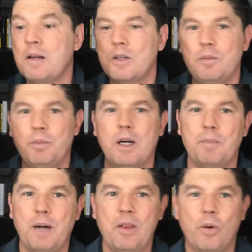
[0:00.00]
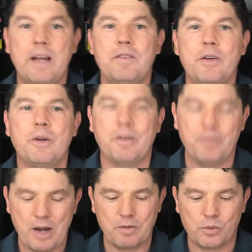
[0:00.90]
Good book, by the way, if you
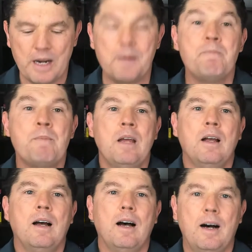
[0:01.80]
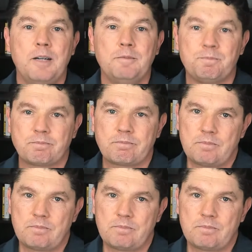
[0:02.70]
if you haven't read it. Um,